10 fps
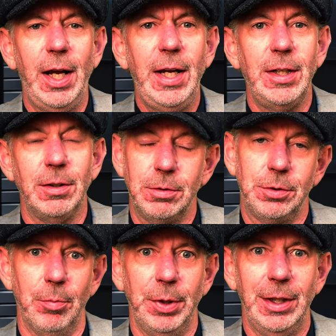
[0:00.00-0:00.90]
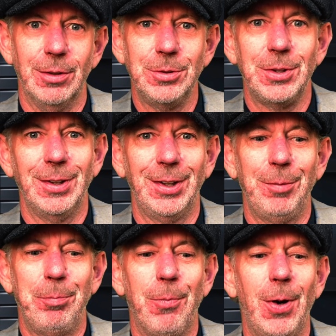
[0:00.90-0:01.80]
hey somebody else,
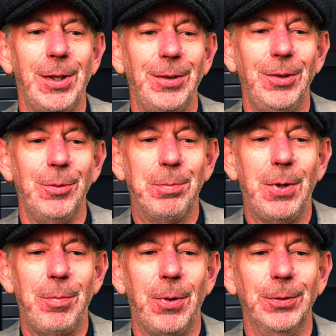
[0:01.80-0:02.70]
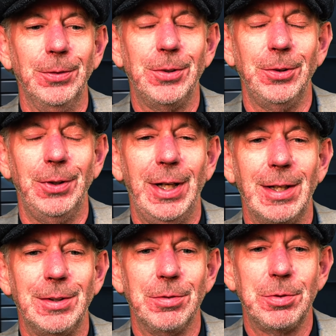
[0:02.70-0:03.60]
why don't you pop onto the
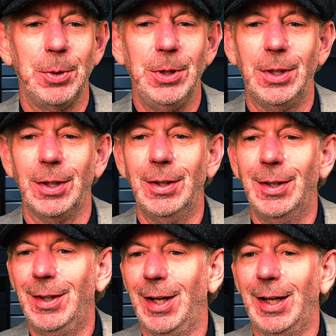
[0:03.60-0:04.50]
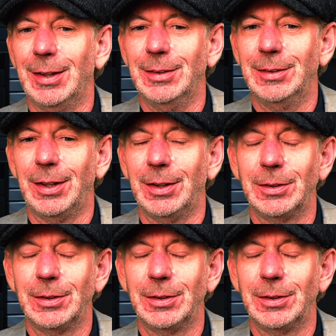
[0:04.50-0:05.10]
active speaker and